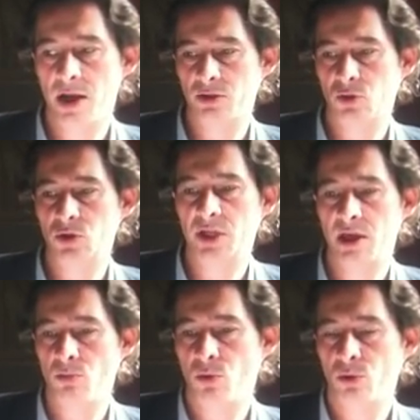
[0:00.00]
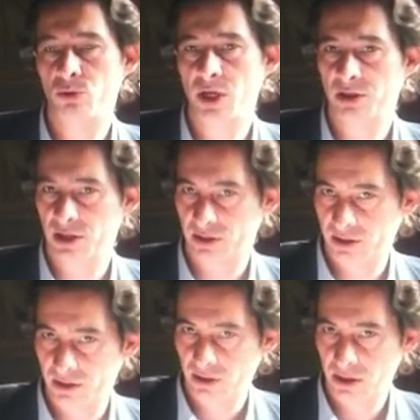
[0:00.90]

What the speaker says: and to the end more uniqueness.